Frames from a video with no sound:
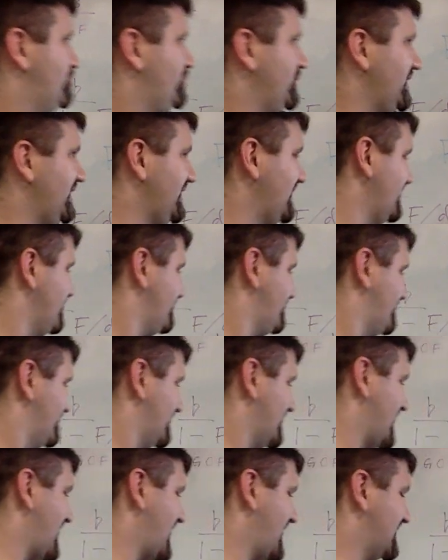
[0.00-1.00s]
B
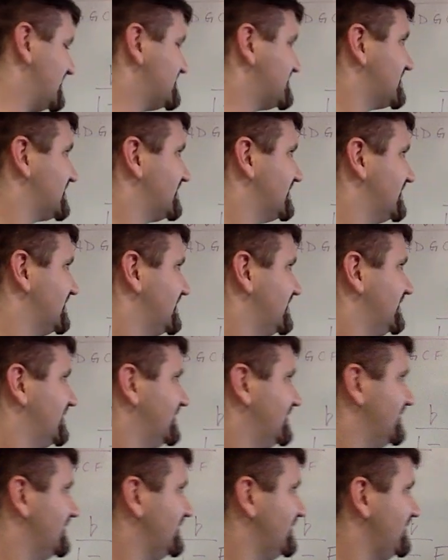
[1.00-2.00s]
flat,
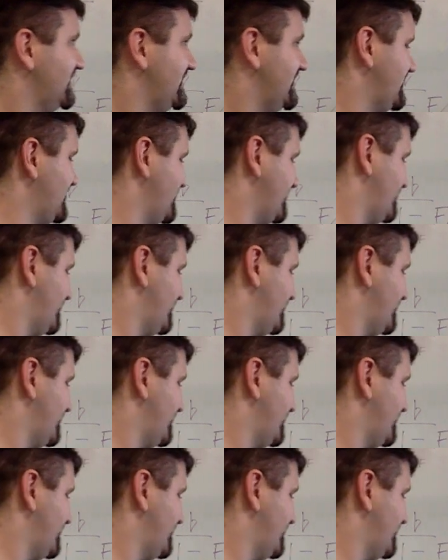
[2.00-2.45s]
E